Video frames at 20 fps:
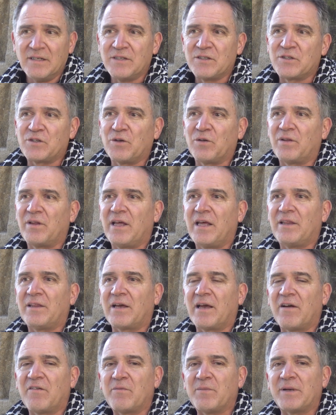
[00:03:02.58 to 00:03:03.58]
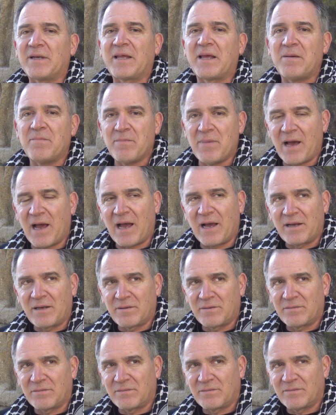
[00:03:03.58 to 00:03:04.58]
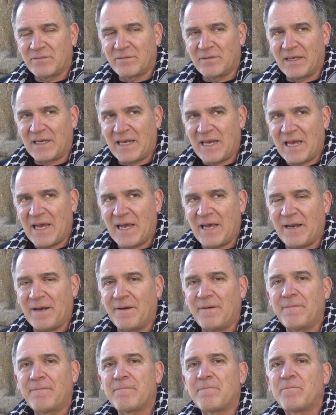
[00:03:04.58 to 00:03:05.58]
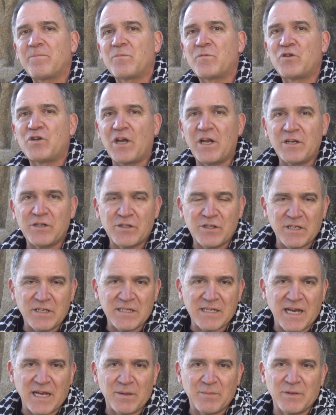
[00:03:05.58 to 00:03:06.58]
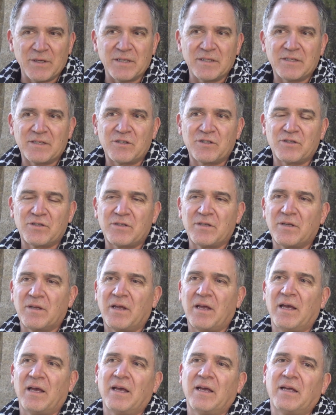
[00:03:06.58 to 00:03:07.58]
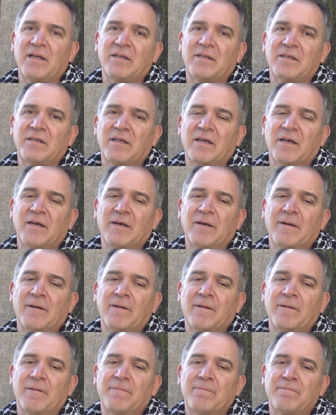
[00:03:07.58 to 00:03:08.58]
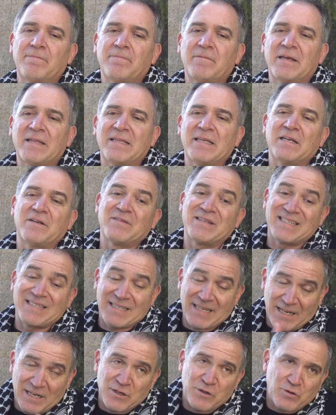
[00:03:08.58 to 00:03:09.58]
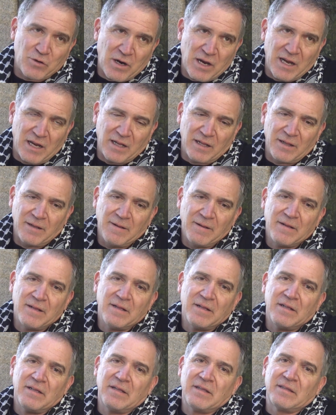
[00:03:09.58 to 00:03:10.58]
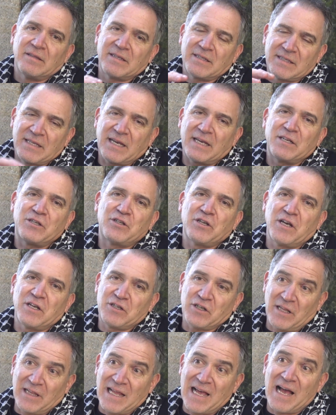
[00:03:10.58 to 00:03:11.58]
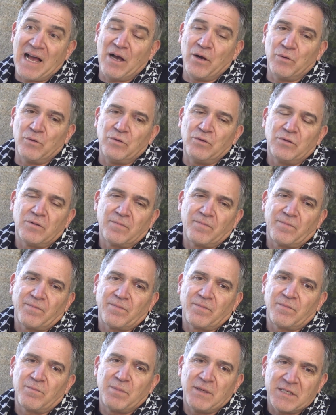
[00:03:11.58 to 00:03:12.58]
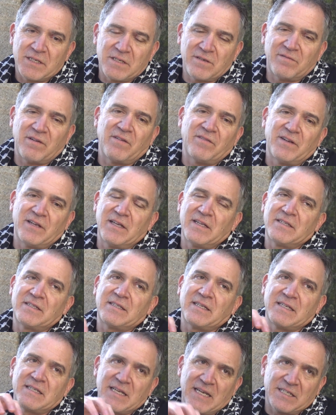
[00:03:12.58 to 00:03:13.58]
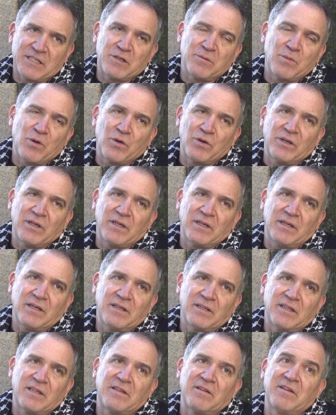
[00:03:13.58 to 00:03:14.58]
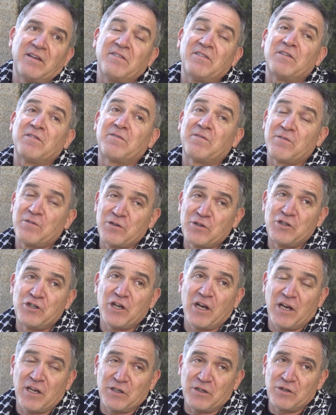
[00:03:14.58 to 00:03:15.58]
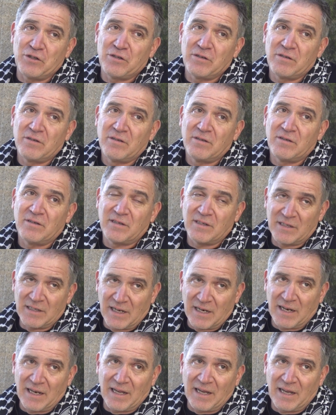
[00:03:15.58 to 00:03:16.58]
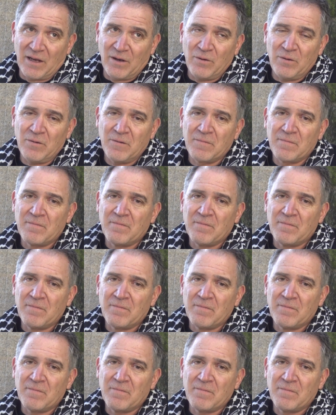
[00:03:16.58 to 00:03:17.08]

So then the government came back again, changed the indictments, and at the end of the second trial, the second judge allowed pieces of evidence and testimony that even the first judge did not allow,